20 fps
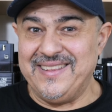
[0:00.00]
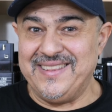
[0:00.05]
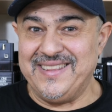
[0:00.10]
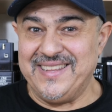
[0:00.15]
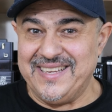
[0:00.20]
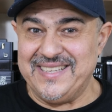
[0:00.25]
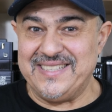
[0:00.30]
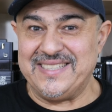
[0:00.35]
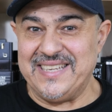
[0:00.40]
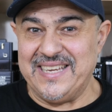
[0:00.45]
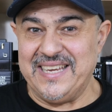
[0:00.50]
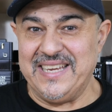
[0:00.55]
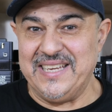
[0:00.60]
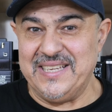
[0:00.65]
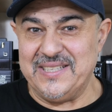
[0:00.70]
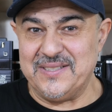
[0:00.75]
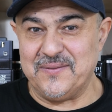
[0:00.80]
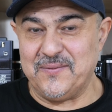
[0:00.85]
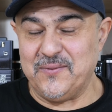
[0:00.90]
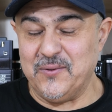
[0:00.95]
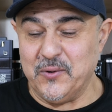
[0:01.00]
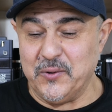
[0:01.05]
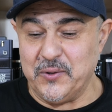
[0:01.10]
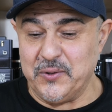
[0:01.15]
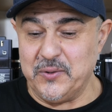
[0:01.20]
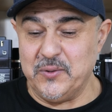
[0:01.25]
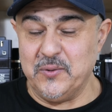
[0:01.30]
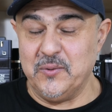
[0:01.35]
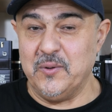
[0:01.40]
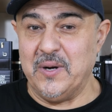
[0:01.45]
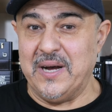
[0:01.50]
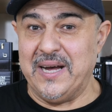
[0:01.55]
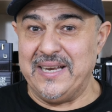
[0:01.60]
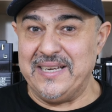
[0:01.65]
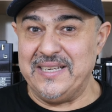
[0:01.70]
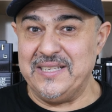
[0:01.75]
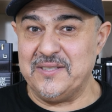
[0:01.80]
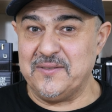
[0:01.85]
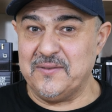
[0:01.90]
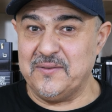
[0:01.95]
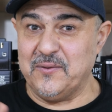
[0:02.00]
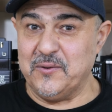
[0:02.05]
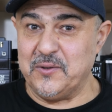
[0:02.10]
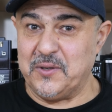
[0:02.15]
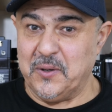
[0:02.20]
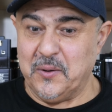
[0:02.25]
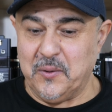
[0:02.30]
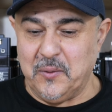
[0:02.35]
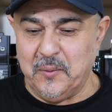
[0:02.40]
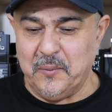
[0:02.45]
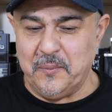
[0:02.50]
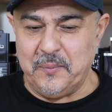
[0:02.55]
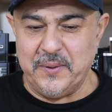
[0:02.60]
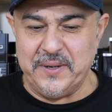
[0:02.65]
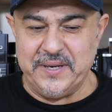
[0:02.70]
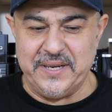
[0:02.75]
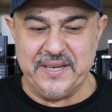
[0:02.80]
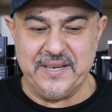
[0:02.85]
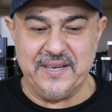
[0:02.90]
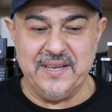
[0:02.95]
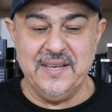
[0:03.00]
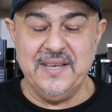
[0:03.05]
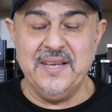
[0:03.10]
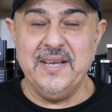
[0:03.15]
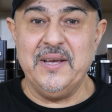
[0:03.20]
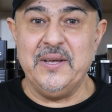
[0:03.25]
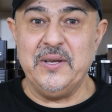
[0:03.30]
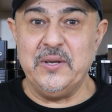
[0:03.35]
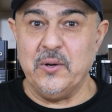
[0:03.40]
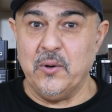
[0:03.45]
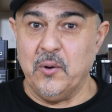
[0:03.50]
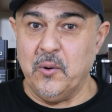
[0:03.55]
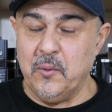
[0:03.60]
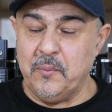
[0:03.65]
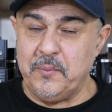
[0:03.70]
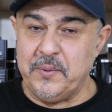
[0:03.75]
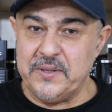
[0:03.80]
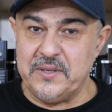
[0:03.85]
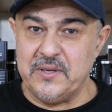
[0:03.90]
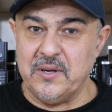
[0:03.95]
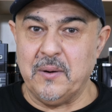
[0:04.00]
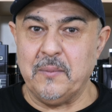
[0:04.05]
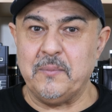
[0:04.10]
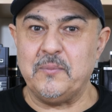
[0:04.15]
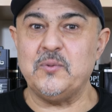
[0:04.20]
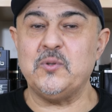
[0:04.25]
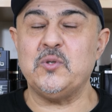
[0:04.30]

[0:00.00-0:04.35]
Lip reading: this is for you, at least for the opening. It opened up